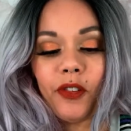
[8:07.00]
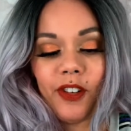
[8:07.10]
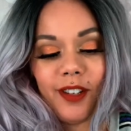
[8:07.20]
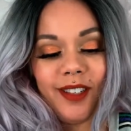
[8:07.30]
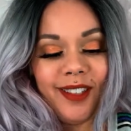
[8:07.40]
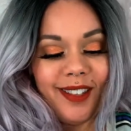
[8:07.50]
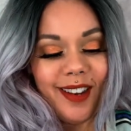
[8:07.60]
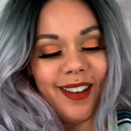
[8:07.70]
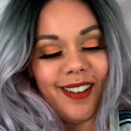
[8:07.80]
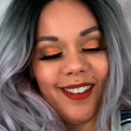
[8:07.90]
first.
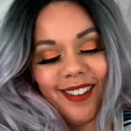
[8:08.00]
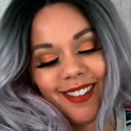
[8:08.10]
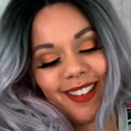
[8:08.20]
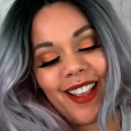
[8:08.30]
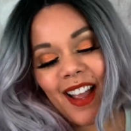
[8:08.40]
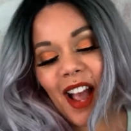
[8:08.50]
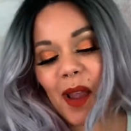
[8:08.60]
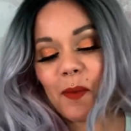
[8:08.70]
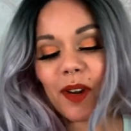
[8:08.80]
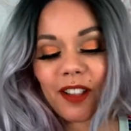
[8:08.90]

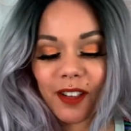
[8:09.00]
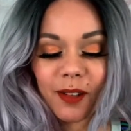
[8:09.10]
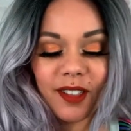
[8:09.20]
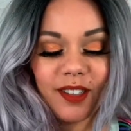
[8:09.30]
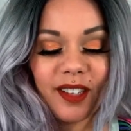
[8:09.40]
I'm one of those.